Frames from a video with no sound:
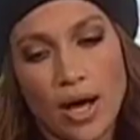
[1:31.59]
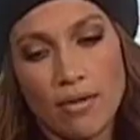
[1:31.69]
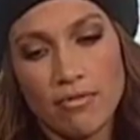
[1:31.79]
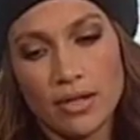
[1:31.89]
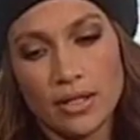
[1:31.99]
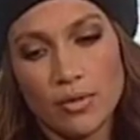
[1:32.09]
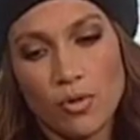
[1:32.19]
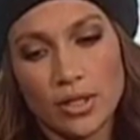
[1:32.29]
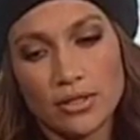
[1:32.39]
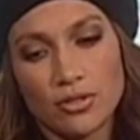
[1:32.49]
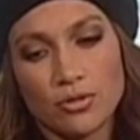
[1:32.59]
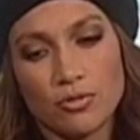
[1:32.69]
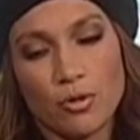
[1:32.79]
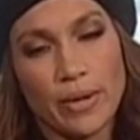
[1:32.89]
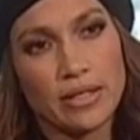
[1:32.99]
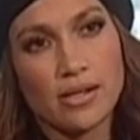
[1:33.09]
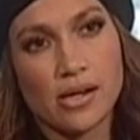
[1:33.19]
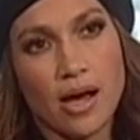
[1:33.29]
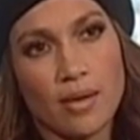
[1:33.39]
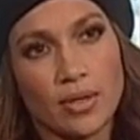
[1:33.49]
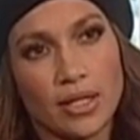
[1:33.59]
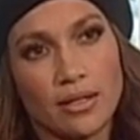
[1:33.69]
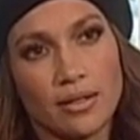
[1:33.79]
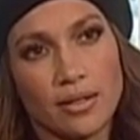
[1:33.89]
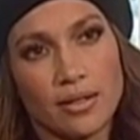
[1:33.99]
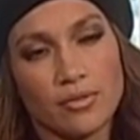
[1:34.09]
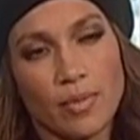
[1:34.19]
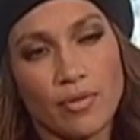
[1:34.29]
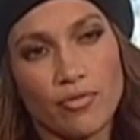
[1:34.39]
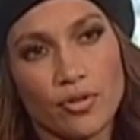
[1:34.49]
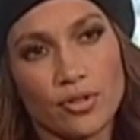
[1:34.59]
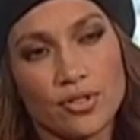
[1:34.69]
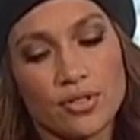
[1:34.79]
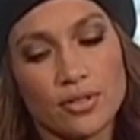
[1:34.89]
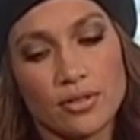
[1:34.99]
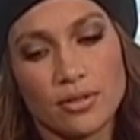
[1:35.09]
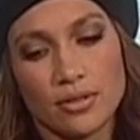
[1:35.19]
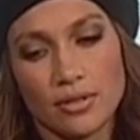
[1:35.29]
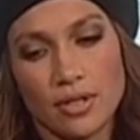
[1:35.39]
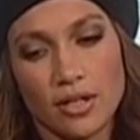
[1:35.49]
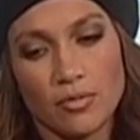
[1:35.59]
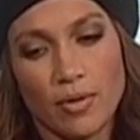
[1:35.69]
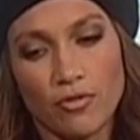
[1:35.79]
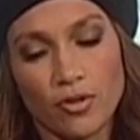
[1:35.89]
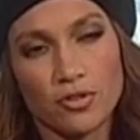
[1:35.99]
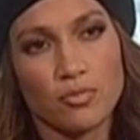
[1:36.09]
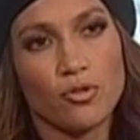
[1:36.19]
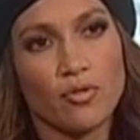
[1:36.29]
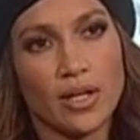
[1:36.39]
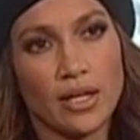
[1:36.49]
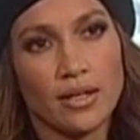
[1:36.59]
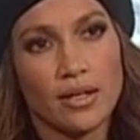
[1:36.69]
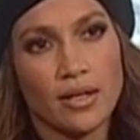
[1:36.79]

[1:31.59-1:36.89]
I really wanted to do a romantic comedy as my first as my first movie,